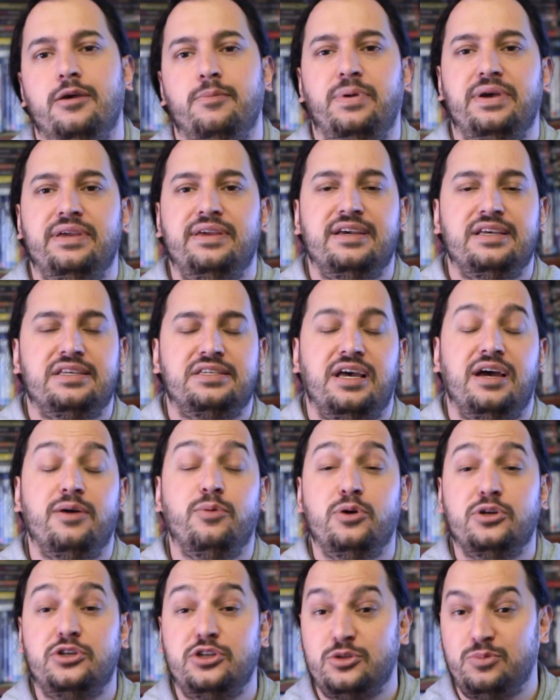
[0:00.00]
But yes, I
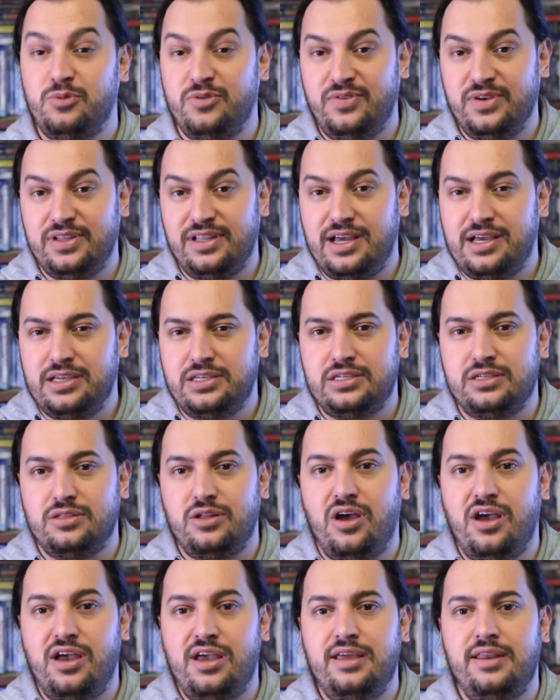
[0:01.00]
watched this movie last
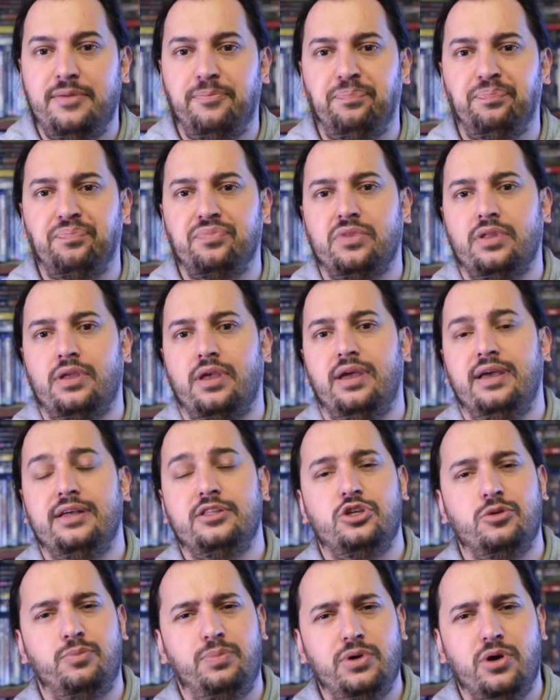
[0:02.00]
night, and
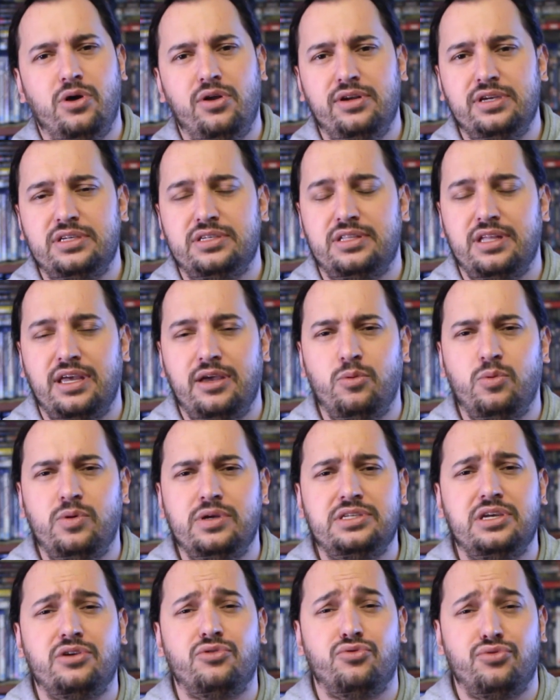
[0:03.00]
to be honest, it
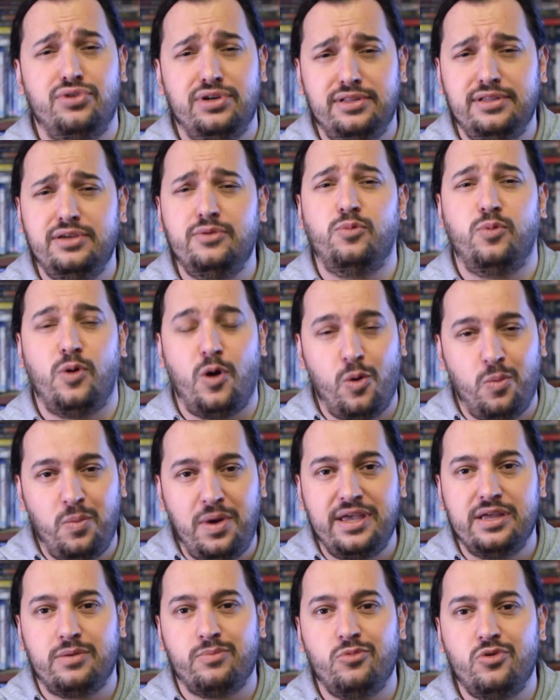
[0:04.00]
was a really
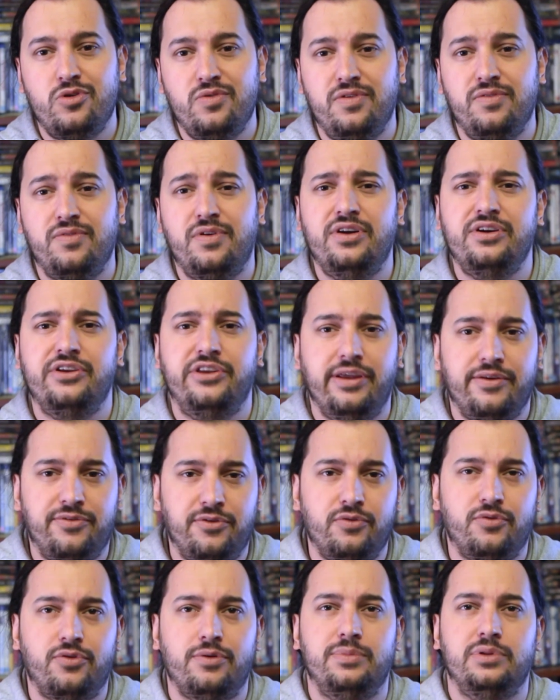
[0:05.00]
well-made movie. Very
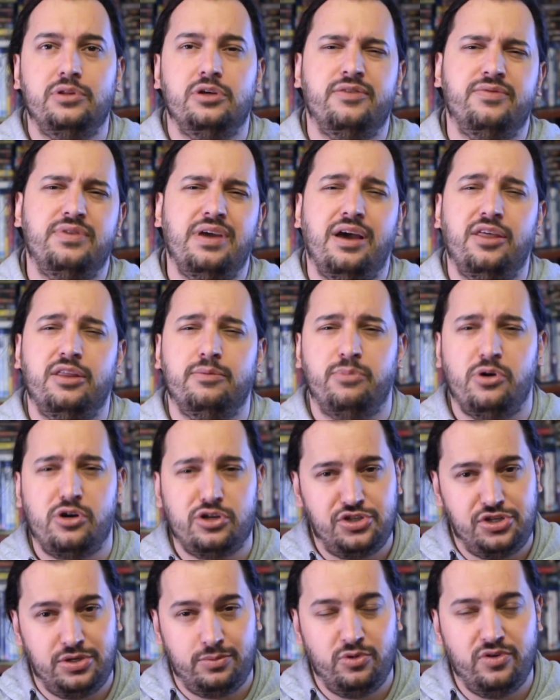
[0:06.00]
different from a lot of the other
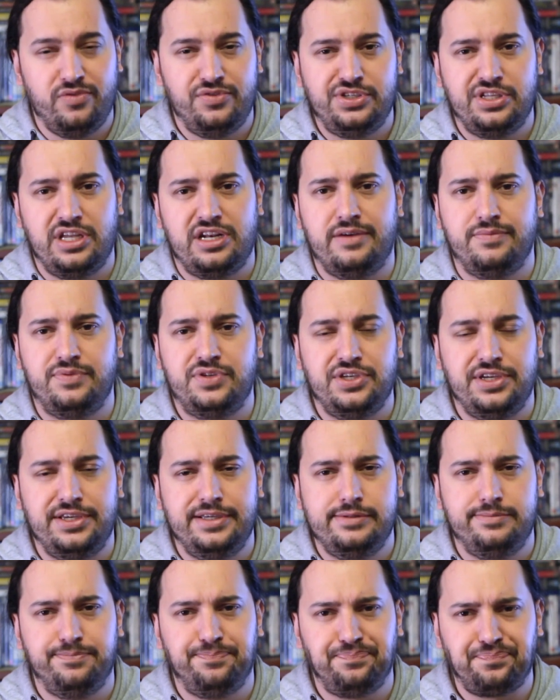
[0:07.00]
boxing movies that I've
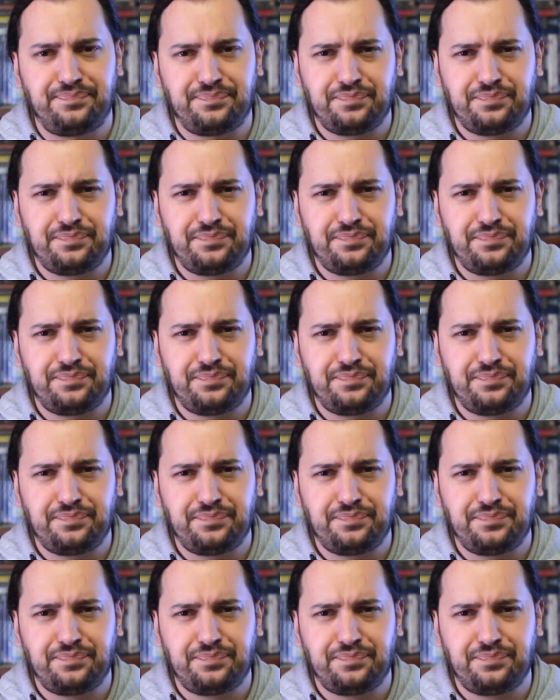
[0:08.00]
seen.